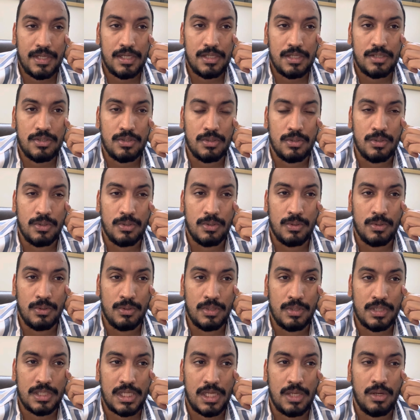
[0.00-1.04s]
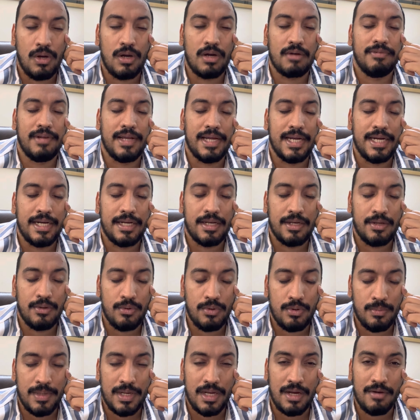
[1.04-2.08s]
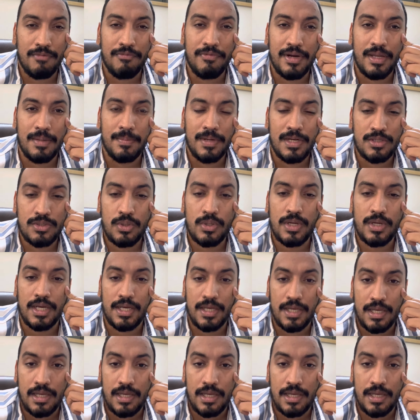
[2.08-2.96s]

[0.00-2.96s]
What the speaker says: So it's a long flight and you need to be comfortable, it's okay.